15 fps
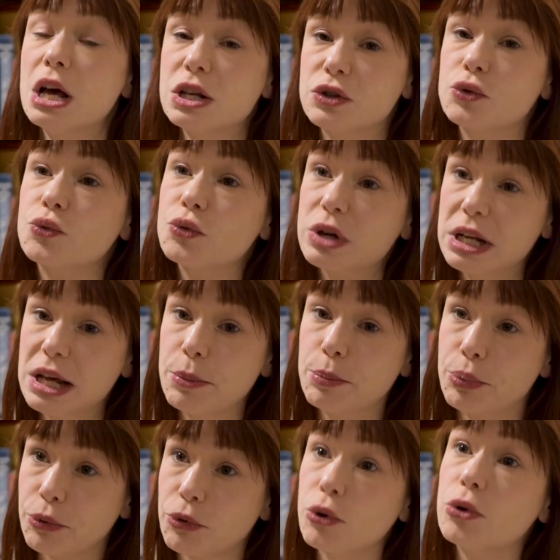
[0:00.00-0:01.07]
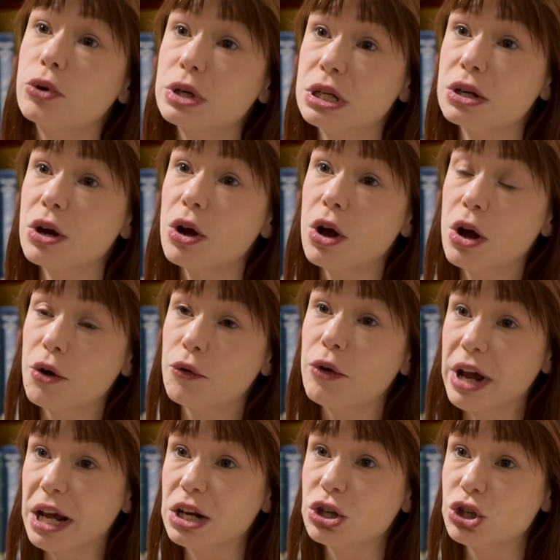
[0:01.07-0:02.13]
So really broad
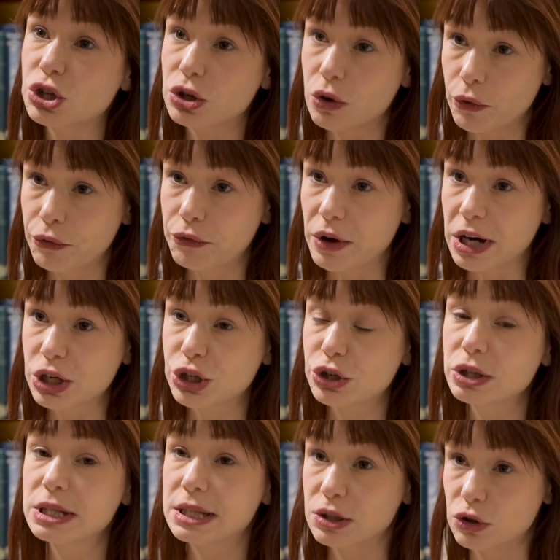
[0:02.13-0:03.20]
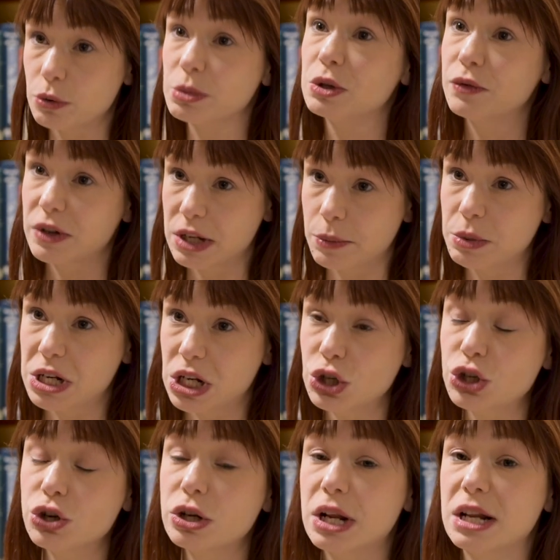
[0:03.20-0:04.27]
range of functions in terms of
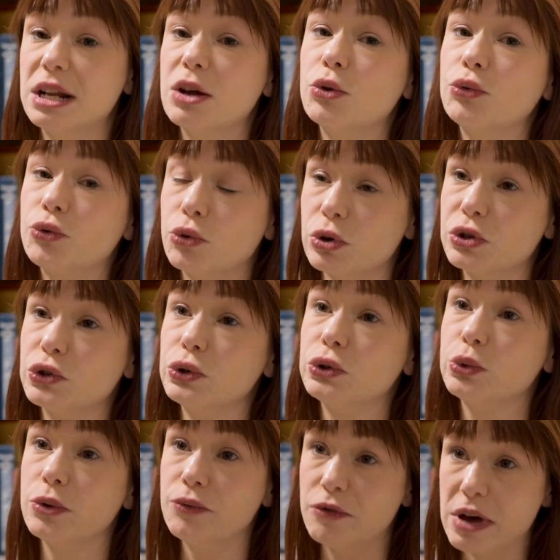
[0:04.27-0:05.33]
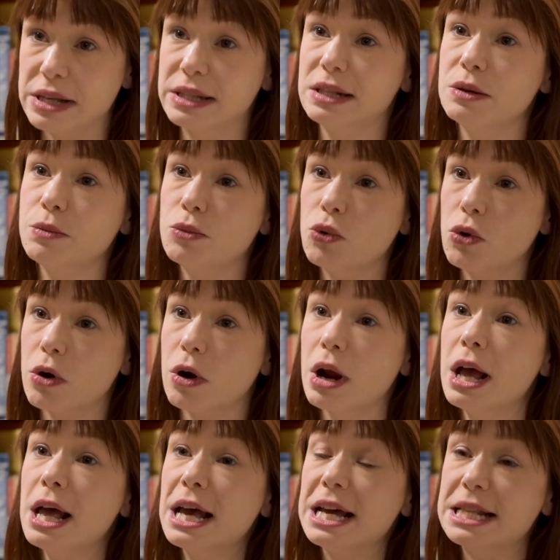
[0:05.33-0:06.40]
adaptation, and then of course also investing more
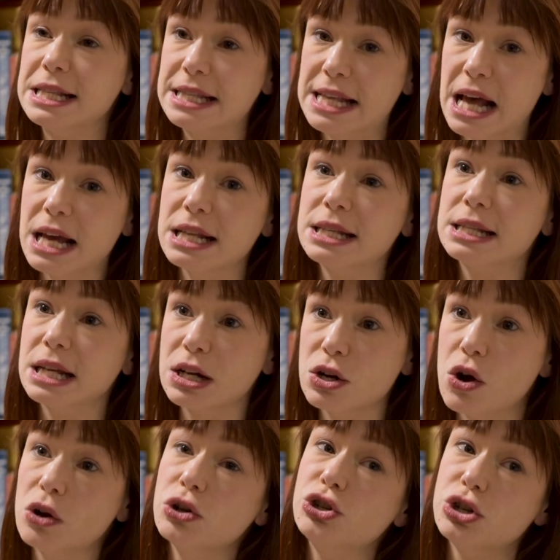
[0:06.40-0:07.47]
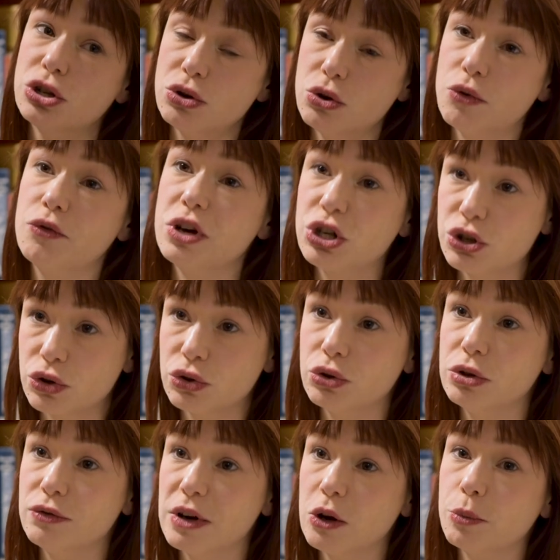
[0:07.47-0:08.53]
in science, technology and innovation to
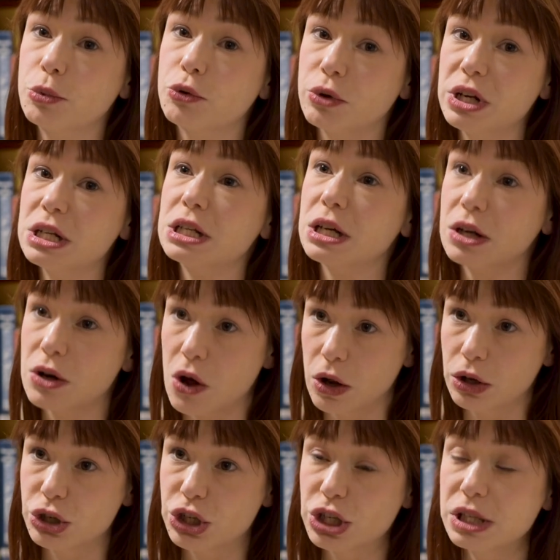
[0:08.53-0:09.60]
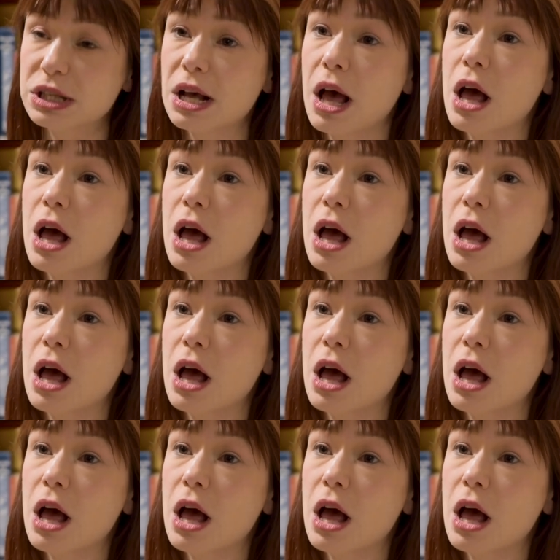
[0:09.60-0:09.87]
develop green technologies